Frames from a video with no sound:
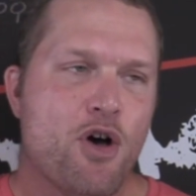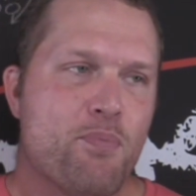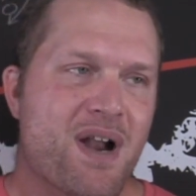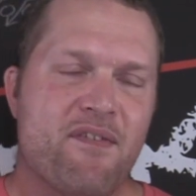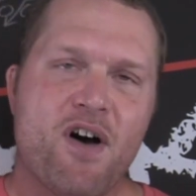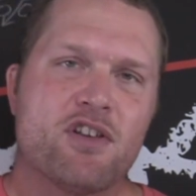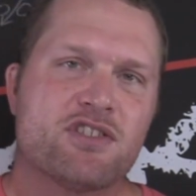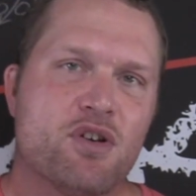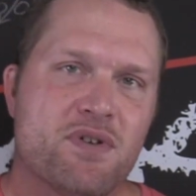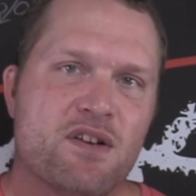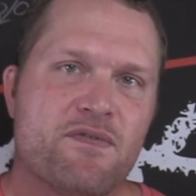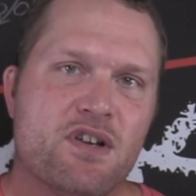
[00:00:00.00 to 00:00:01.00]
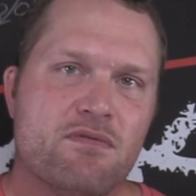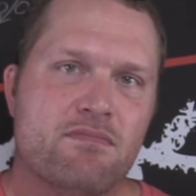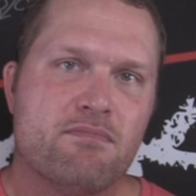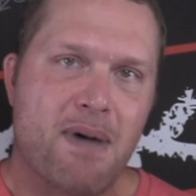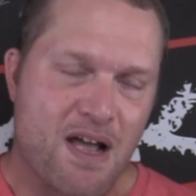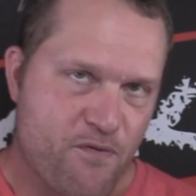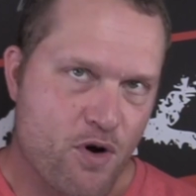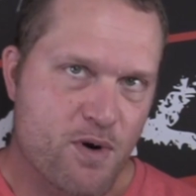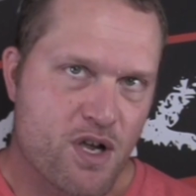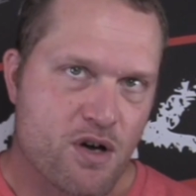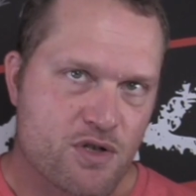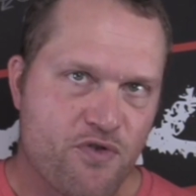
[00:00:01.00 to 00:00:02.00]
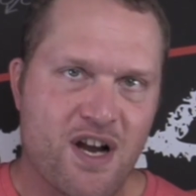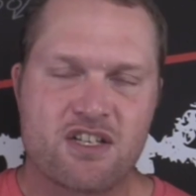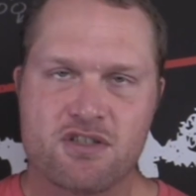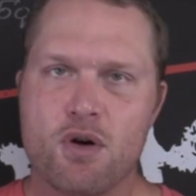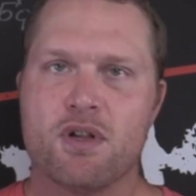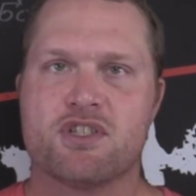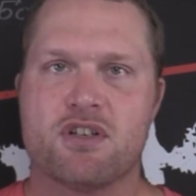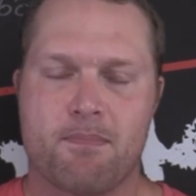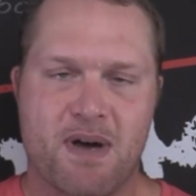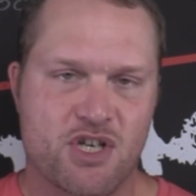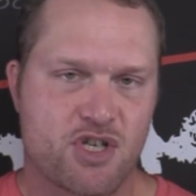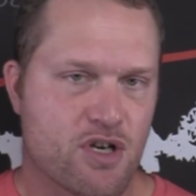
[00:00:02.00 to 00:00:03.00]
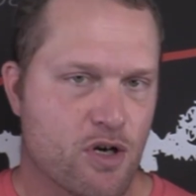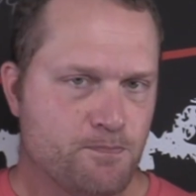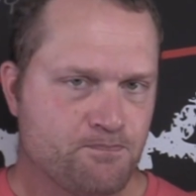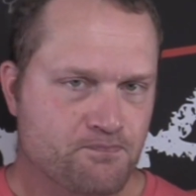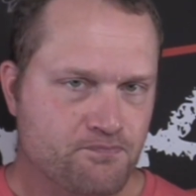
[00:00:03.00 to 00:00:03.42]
But I've also interviewed my former coach, Frank Solich, on my show